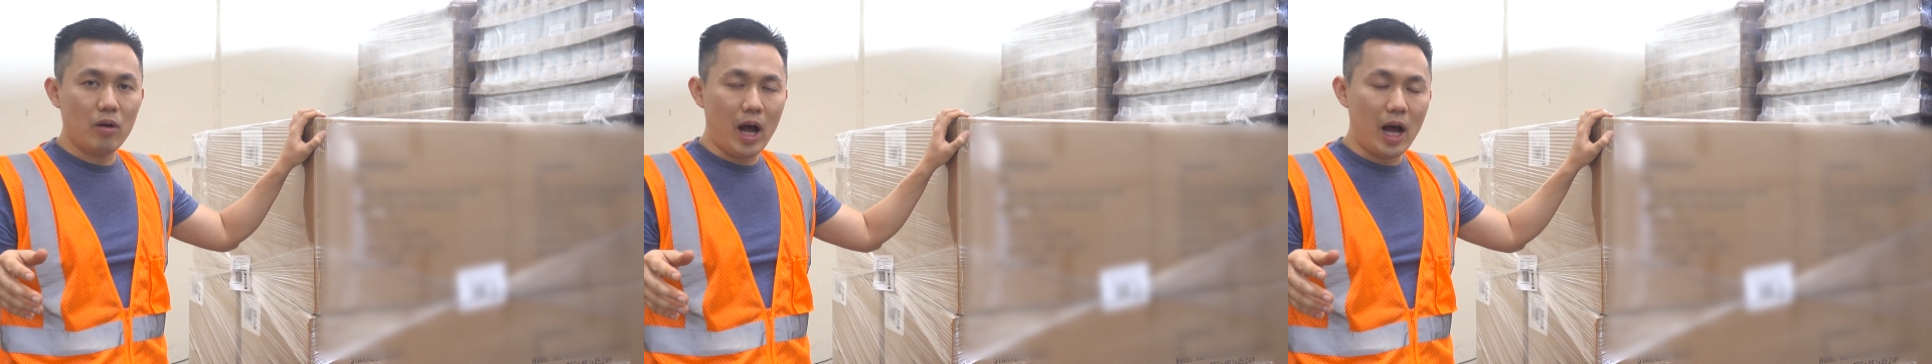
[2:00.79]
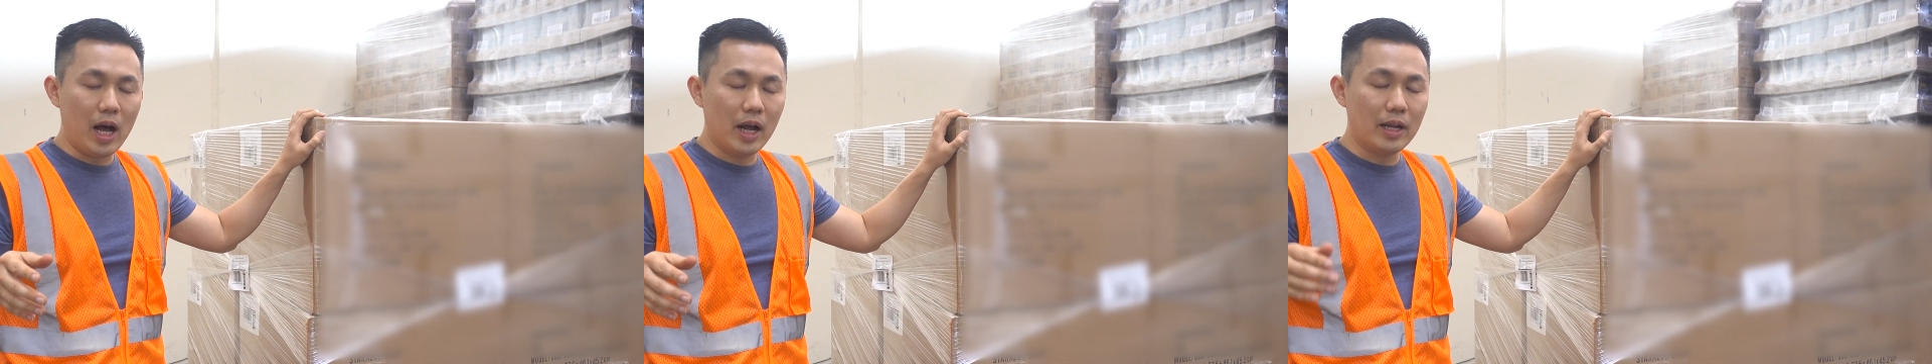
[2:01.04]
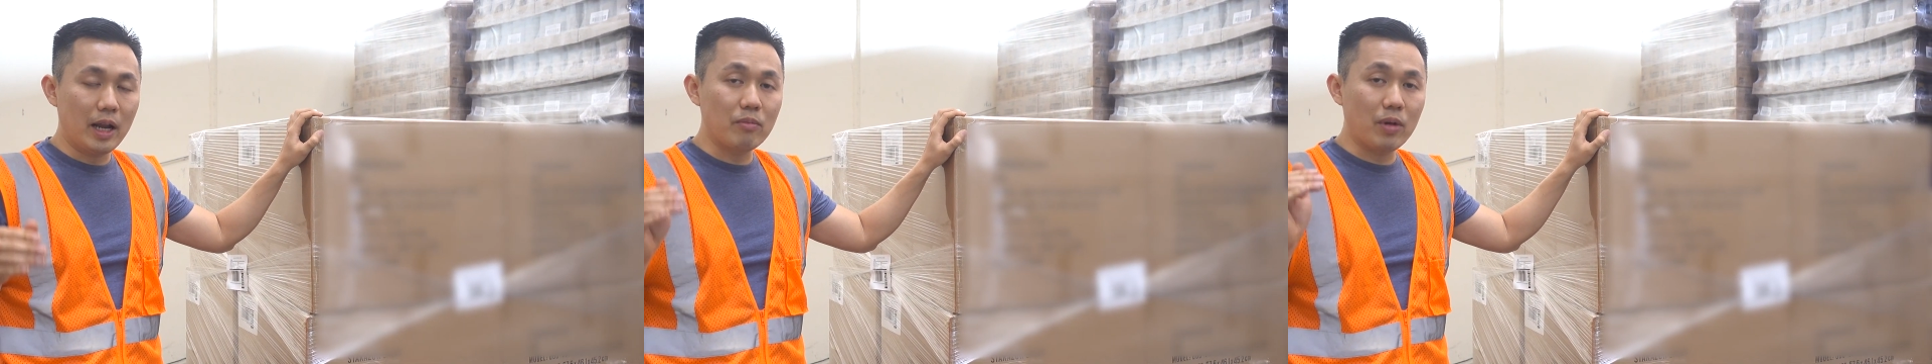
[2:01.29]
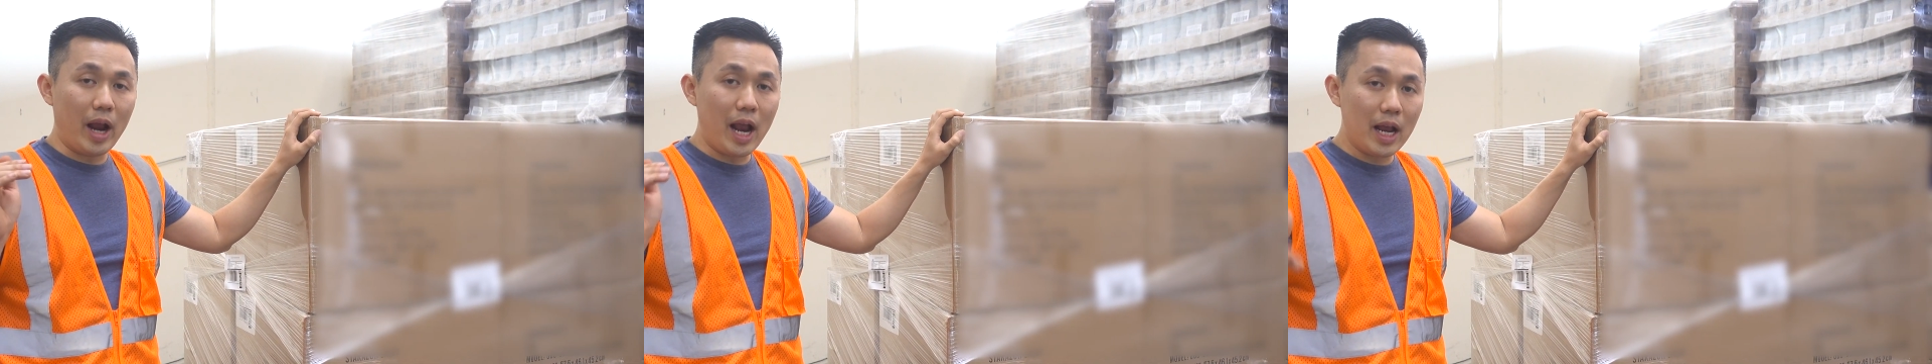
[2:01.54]
uh,
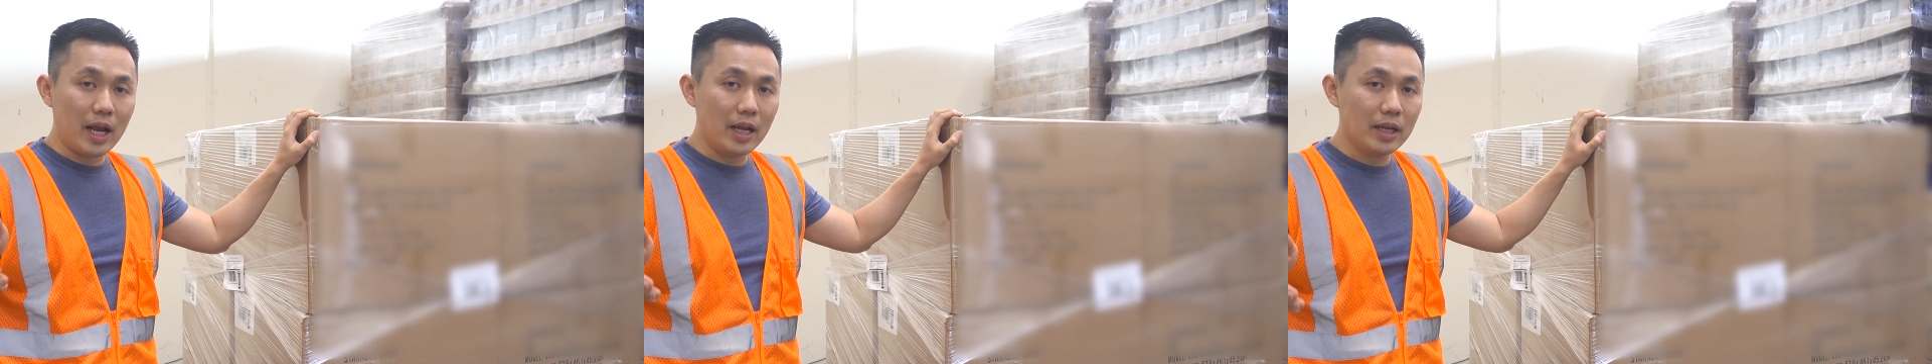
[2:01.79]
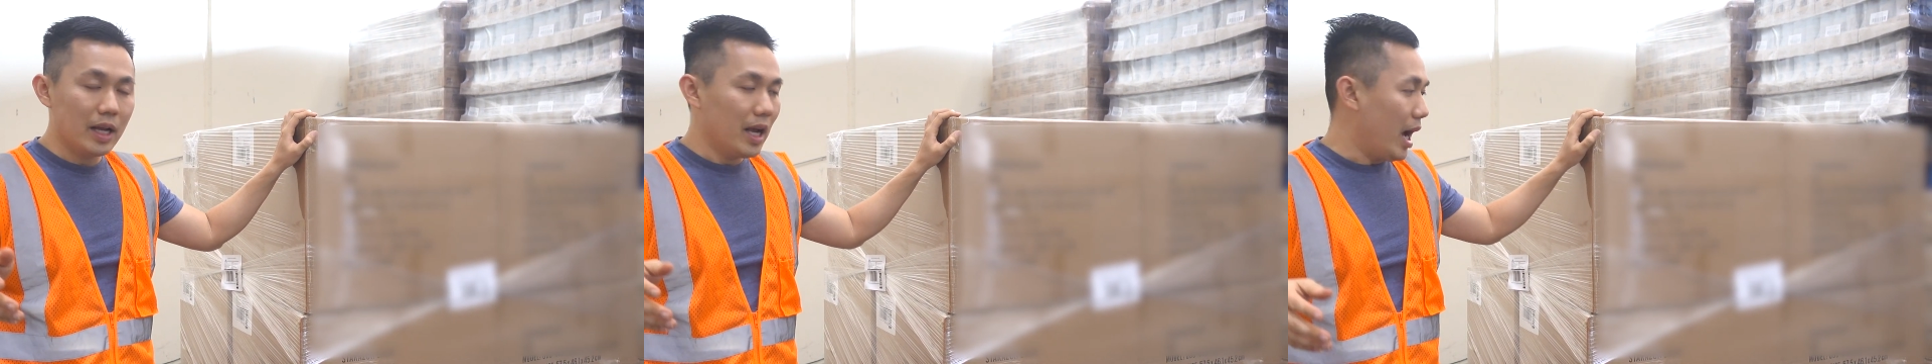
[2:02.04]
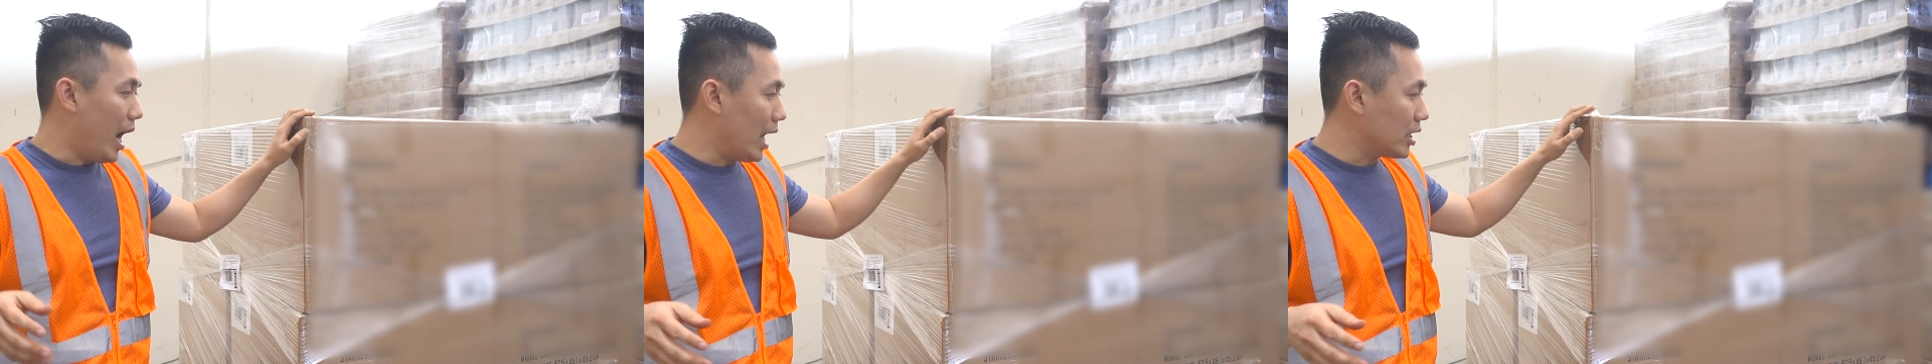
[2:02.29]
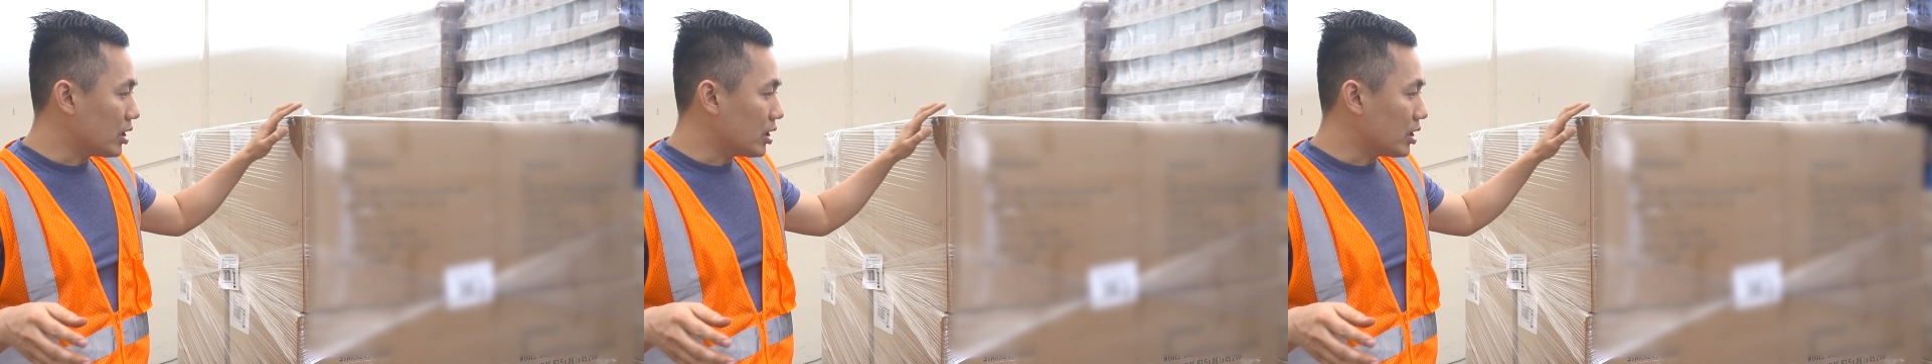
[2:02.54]
number eight, I